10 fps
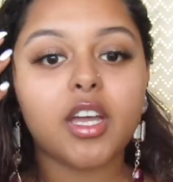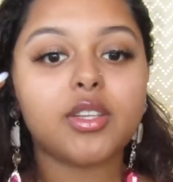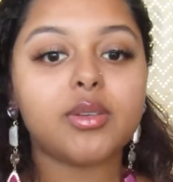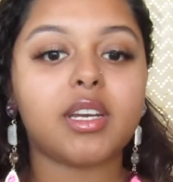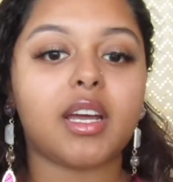
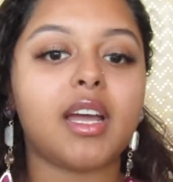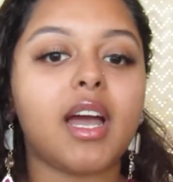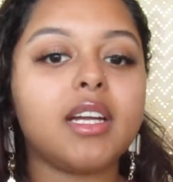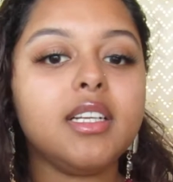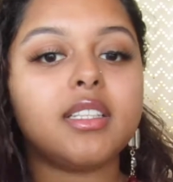today
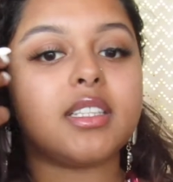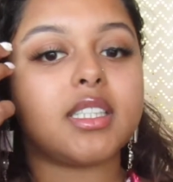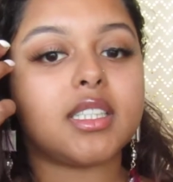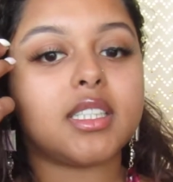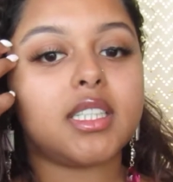I
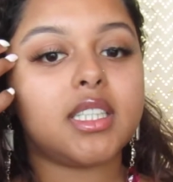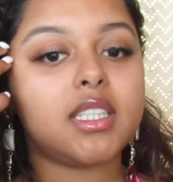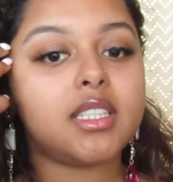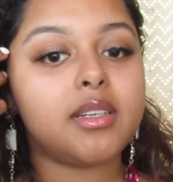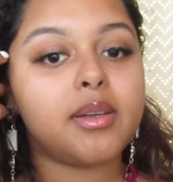
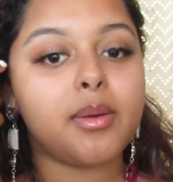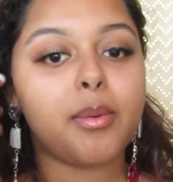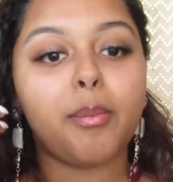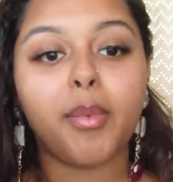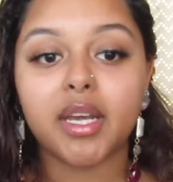did
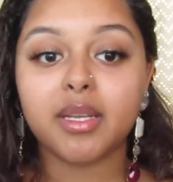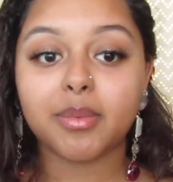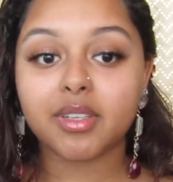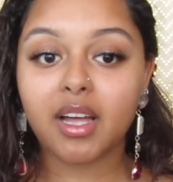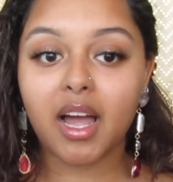
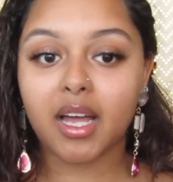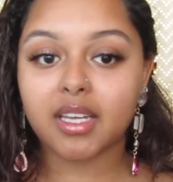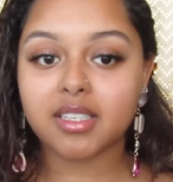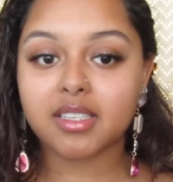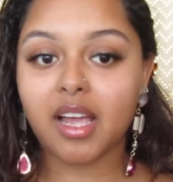minimal
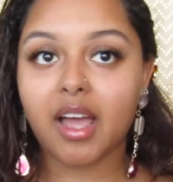eyes.